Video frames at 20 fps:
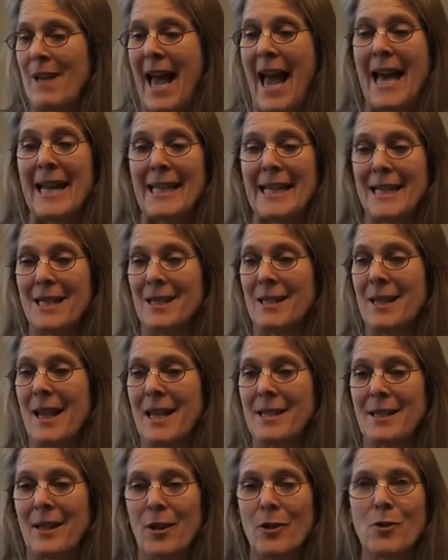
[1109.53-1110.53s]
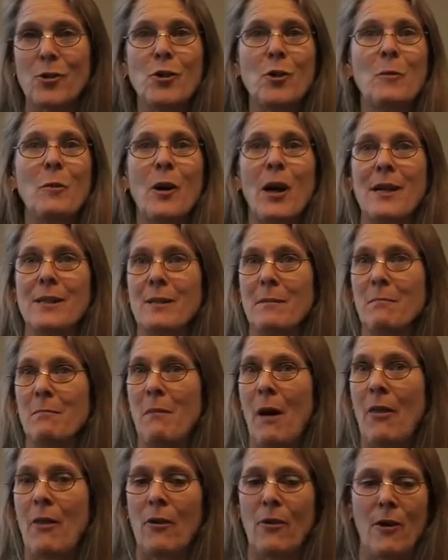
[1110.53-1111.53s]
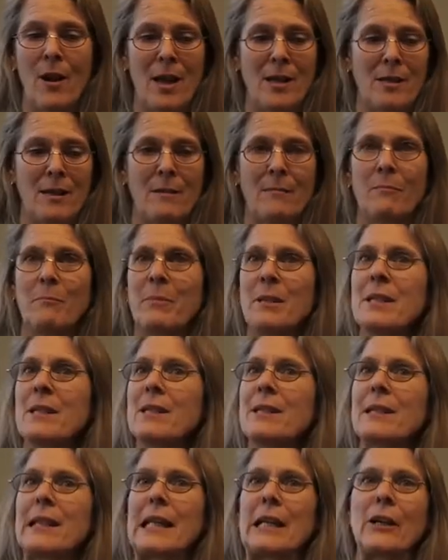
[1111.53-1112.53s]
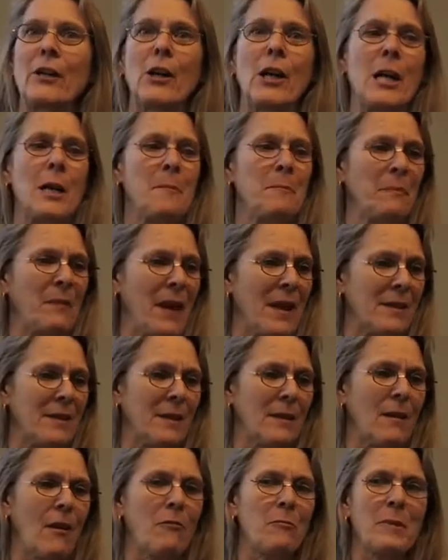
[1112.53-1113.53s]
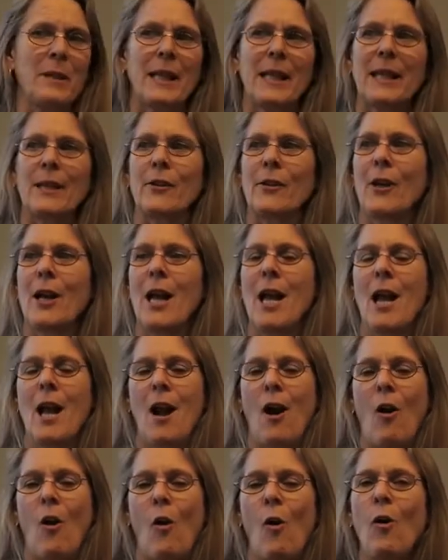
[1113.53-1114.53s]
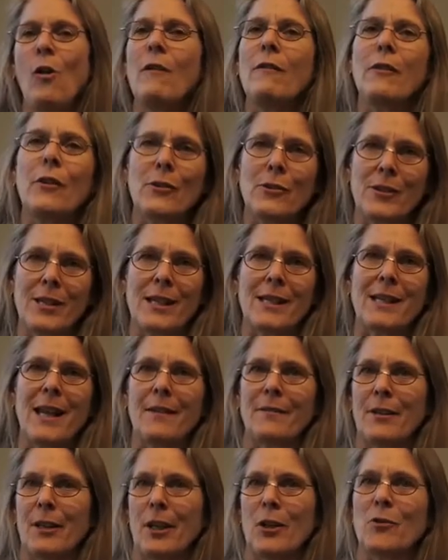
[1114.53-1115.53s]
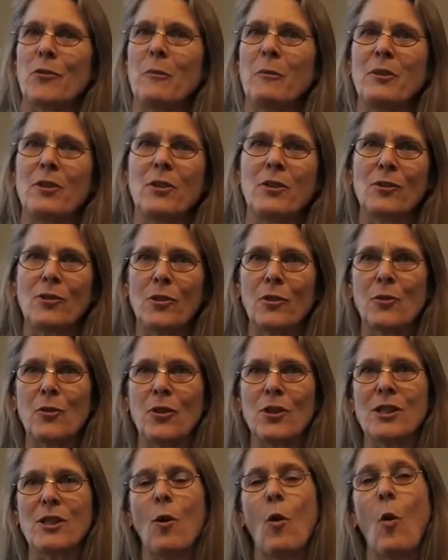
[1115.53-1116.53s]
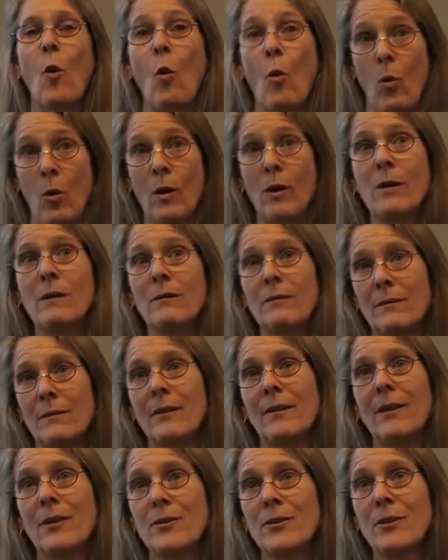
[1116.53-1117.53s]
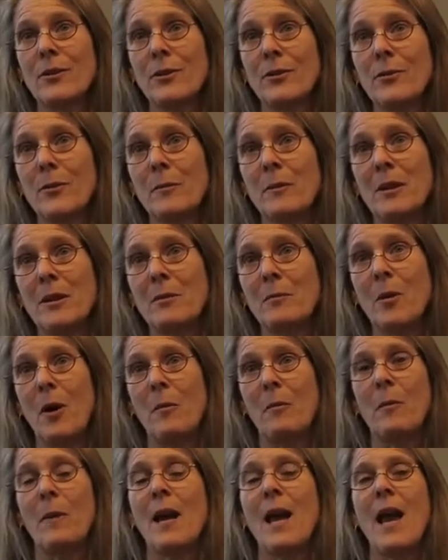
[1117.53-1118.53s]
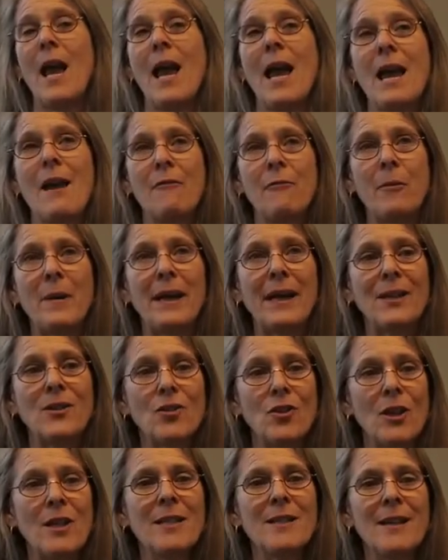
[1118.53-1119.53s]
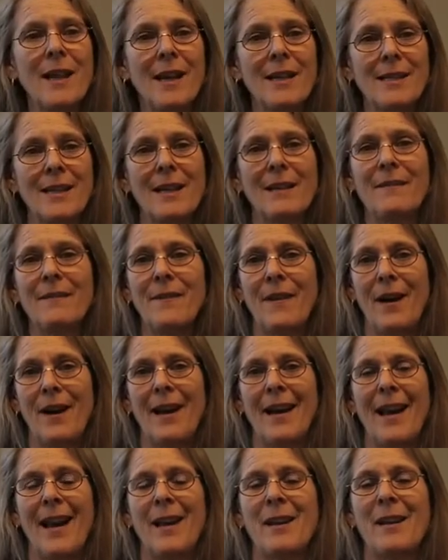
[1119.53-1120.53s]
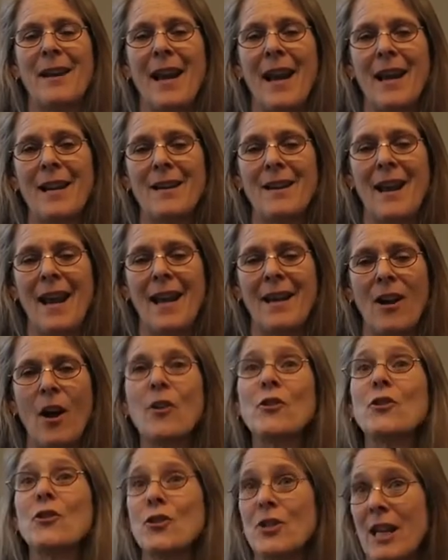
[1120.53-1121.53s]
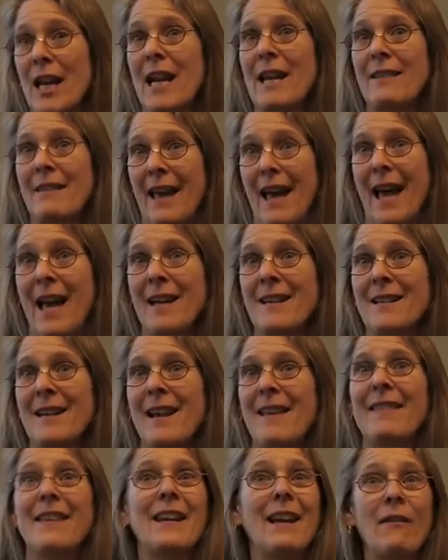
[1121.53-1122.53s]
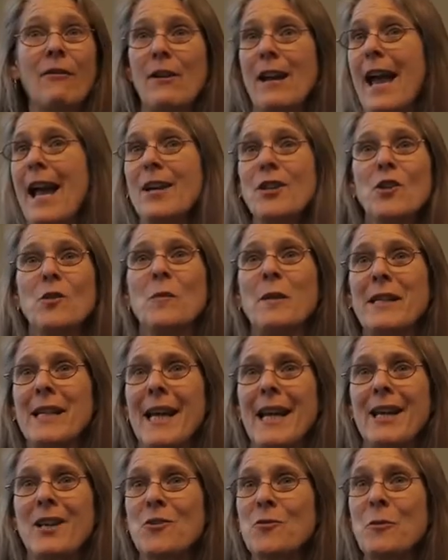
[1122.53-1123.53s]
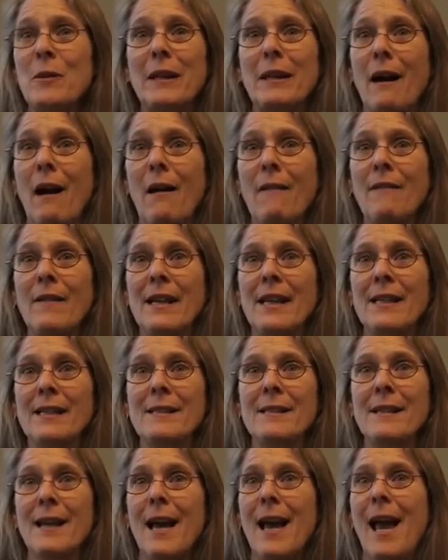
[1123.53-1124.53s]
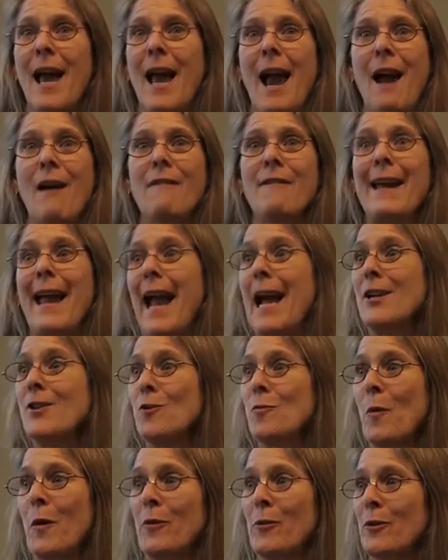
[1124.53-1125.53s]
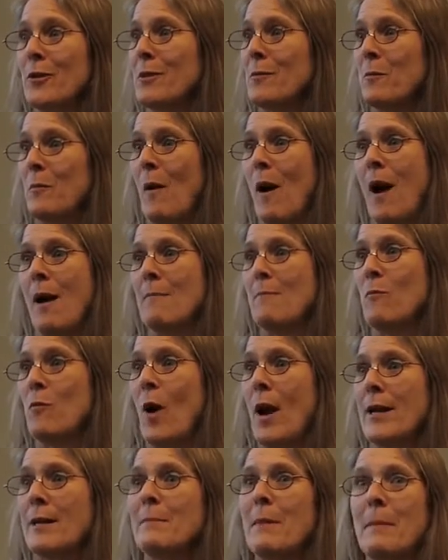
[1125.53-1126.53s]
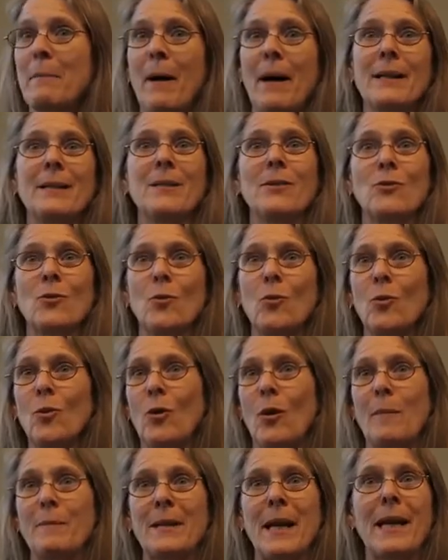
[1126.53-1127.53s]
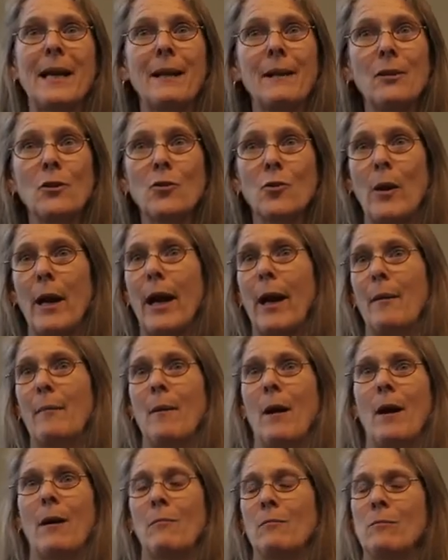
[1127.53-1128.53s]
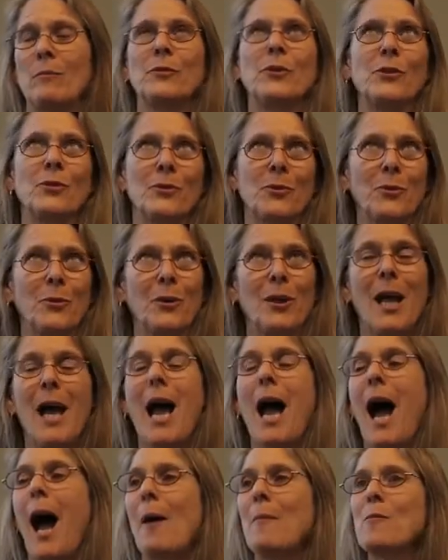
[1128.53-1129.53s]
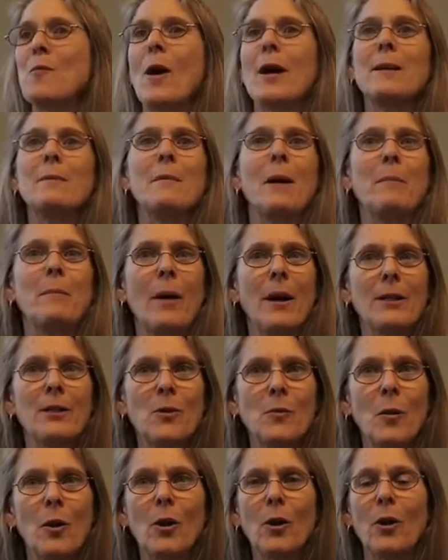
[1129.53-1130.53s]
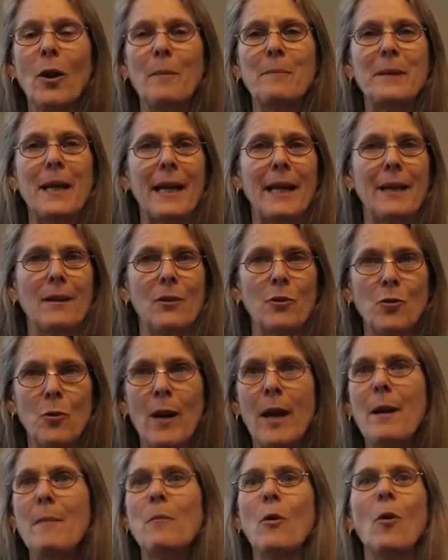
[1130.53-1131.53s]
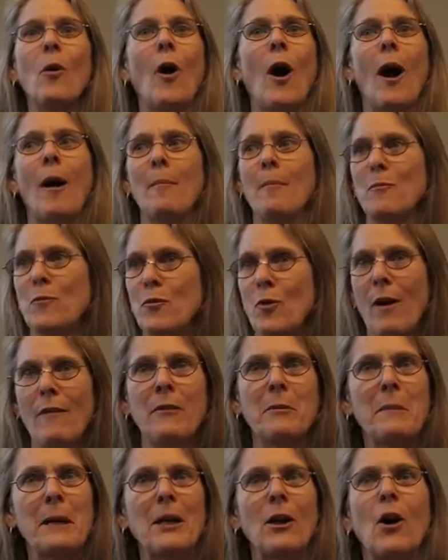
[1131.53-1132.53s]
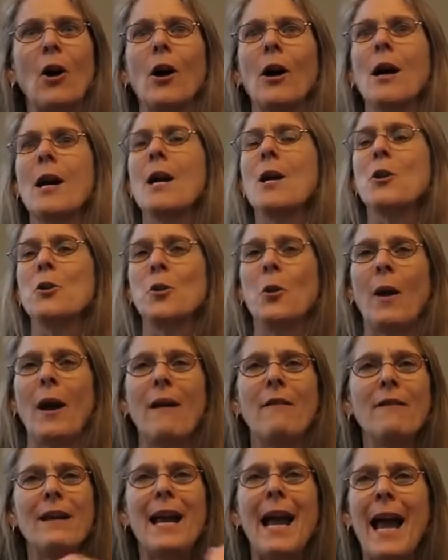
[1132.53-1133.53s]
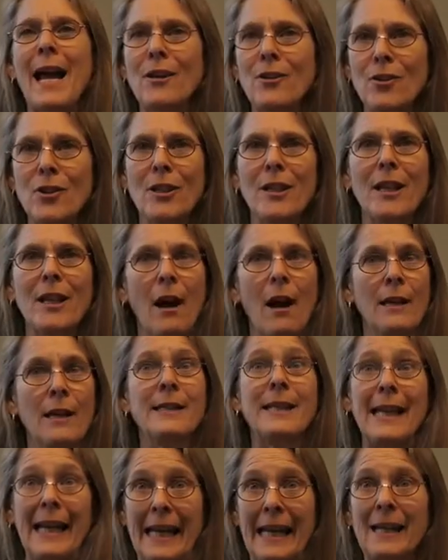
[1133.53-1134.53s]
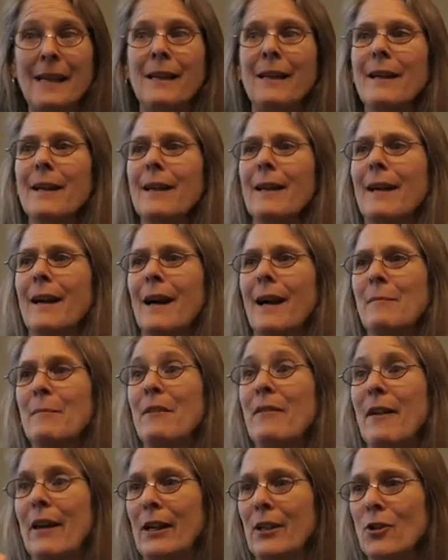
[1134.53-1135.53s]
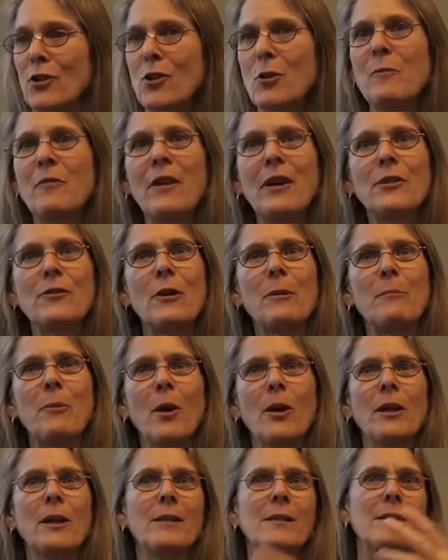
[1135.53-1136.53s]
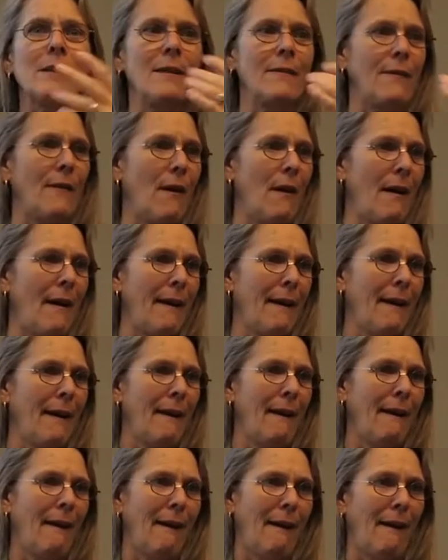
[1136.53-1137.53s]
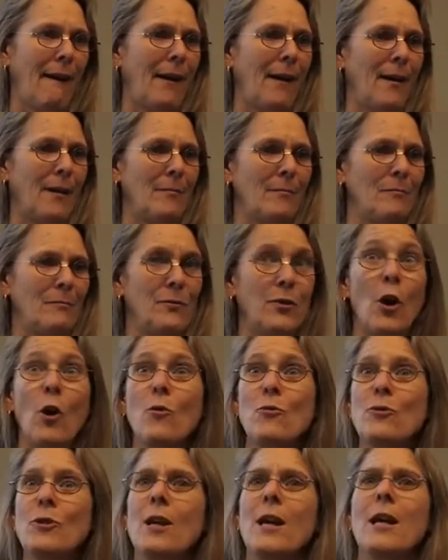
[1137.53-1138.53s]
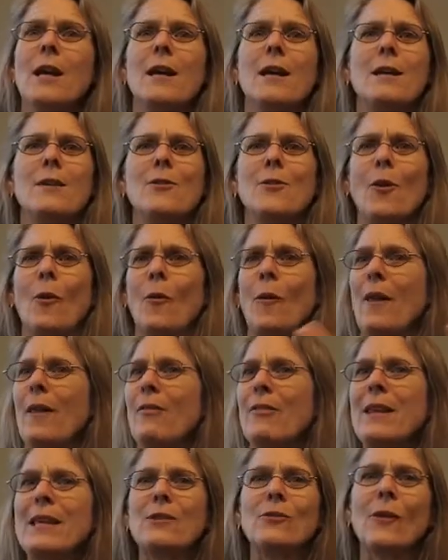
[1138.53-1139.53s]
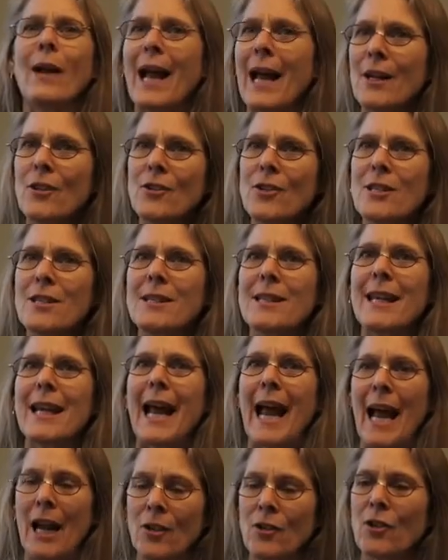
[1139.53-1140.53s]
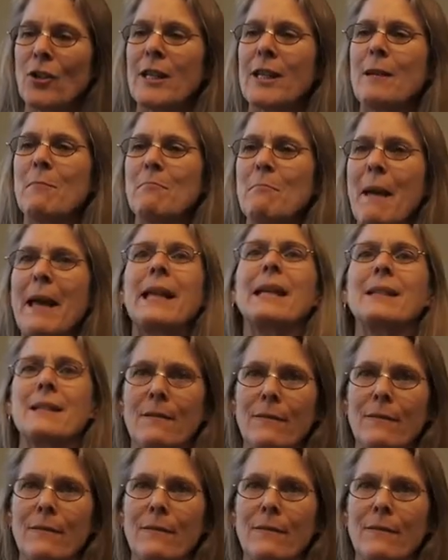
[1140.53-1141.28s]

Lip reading: hat is as a consumer, as a mother, as a business leader, as a government leader, all of those things have to contribute to the solutions or they're still contributing to the problem. If we can just identify and understand that, then every action we take is really obvious. Every action, whether it's I'm riding my bike to school or I'm taking the tram to school, I'm riding my bike to work or I'm taking the tram or I'm driving my car. You know, every action that I take, if I consume fair trade products, if I don't, you know, these are actions that actually make